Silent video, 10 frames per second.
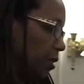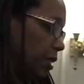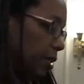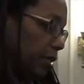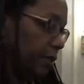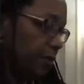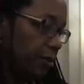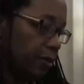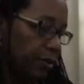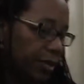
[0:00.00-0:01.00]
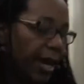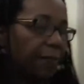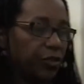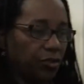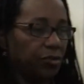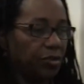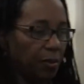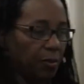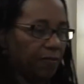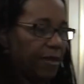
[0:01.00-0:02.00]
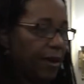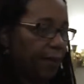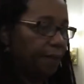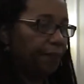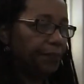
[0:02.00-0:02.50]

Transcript: really captures some of that.